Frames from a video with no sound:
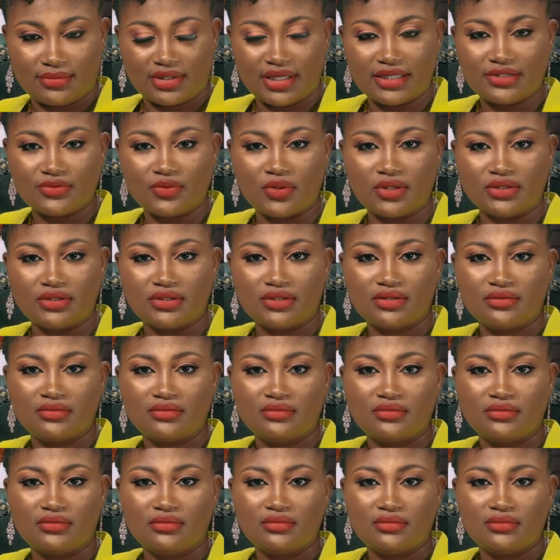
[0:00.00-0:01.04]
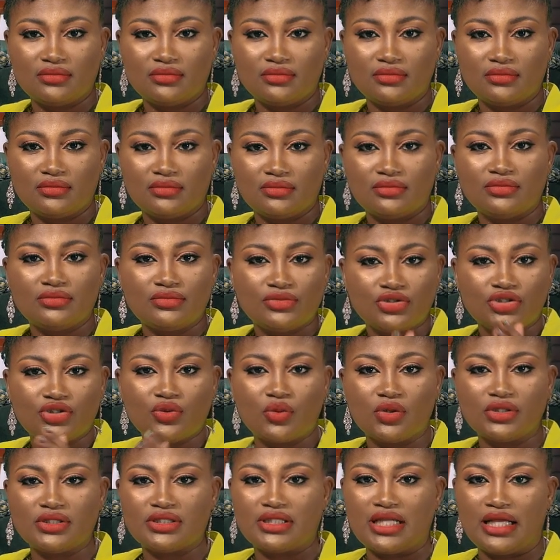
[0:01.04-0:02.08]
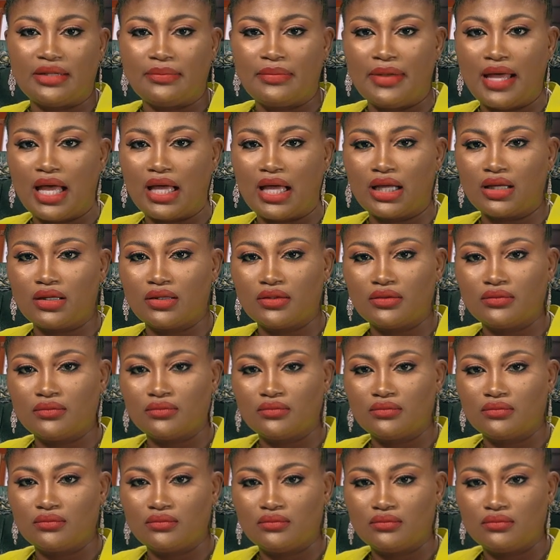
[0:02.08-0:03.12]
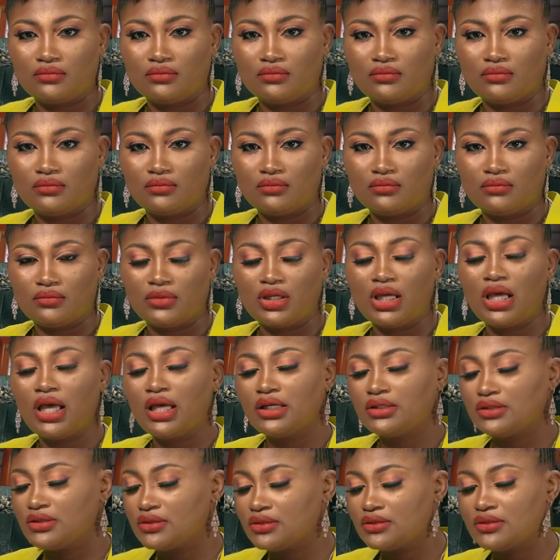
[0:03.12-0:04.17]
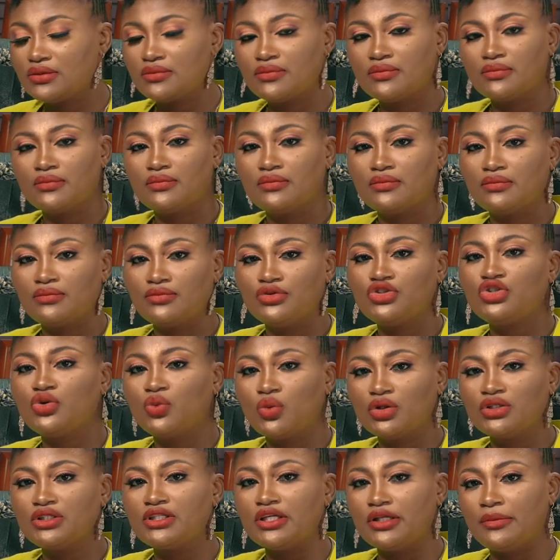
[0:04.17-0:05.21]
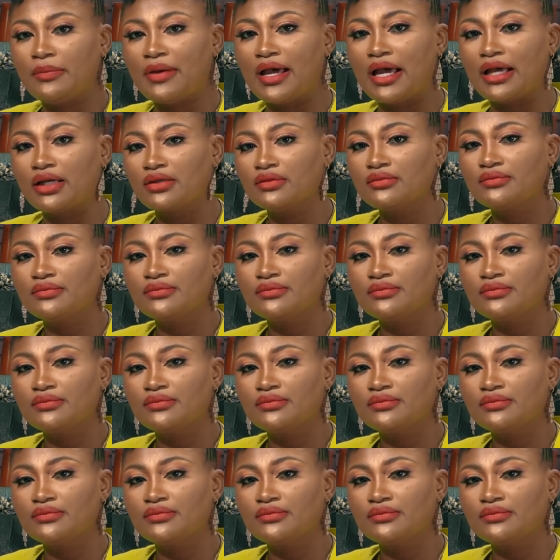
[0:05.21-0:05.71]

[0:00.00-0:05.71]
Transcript: Guess what? She wants that back. Yes, she wants it back.